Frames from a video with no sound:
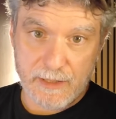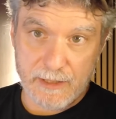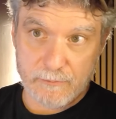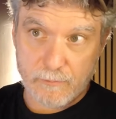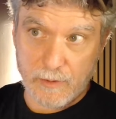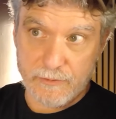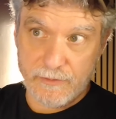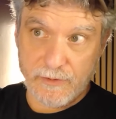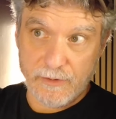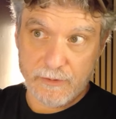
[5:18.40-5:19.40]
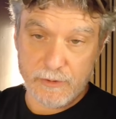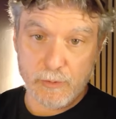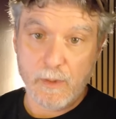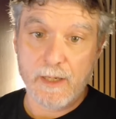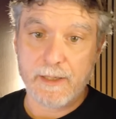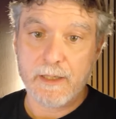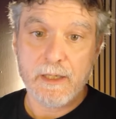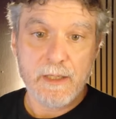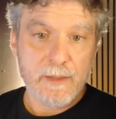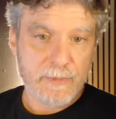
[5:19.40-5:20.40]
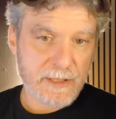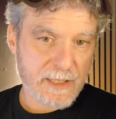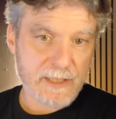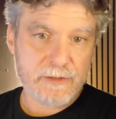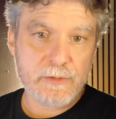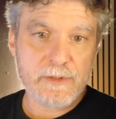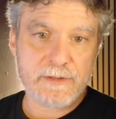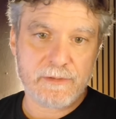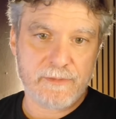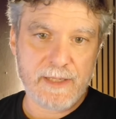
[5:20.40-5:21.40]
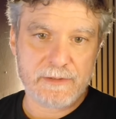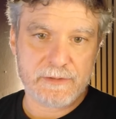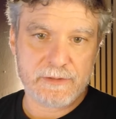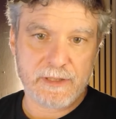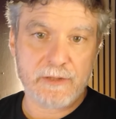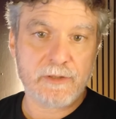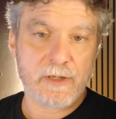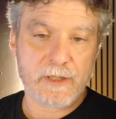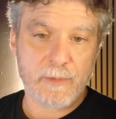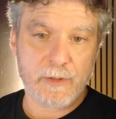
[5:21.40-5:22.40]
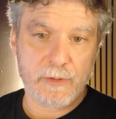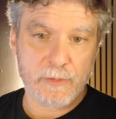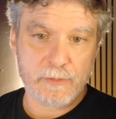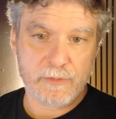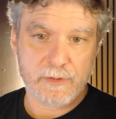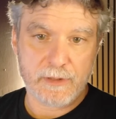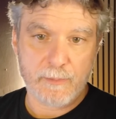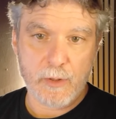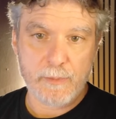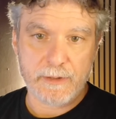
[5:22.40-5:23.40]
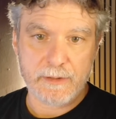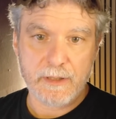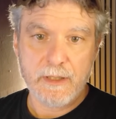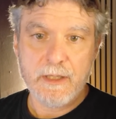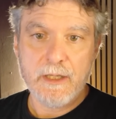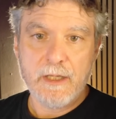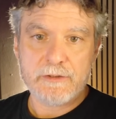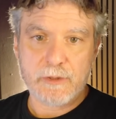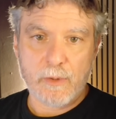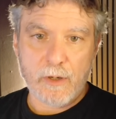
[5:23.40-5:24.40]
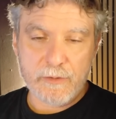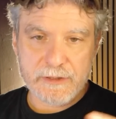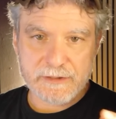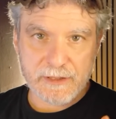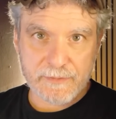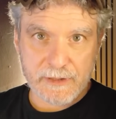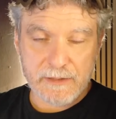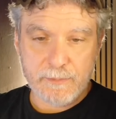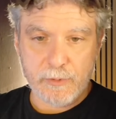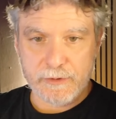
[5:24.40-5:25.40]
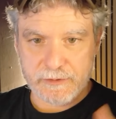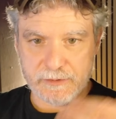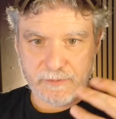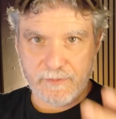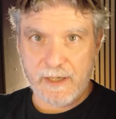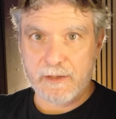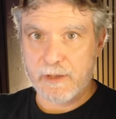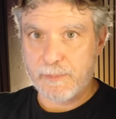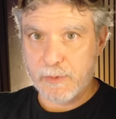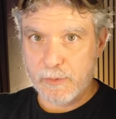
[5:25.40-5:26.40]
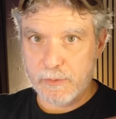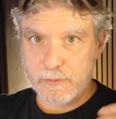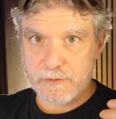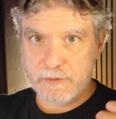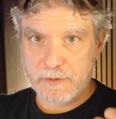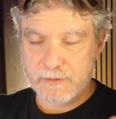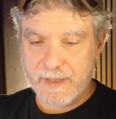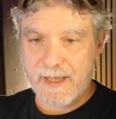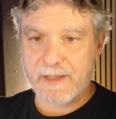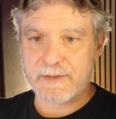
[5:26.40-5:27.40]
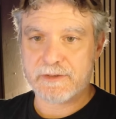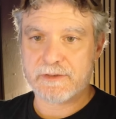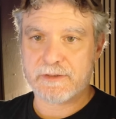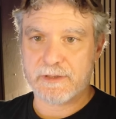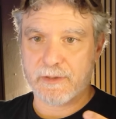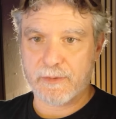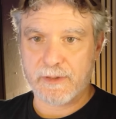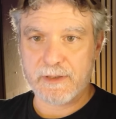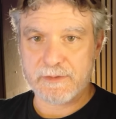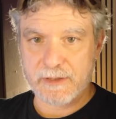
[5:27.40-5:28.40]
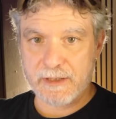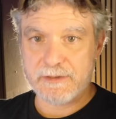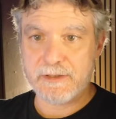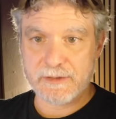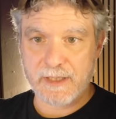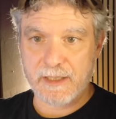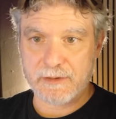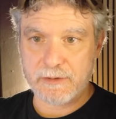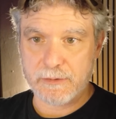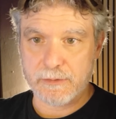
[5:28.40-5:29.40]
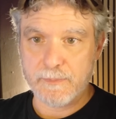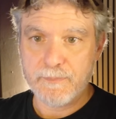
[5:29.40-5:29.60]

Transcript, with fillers: and runs the U I, but it can't do these events, and I'll talk about those in a moment. So all these different inputs, file uploads, tasks, and other things, it just can't do.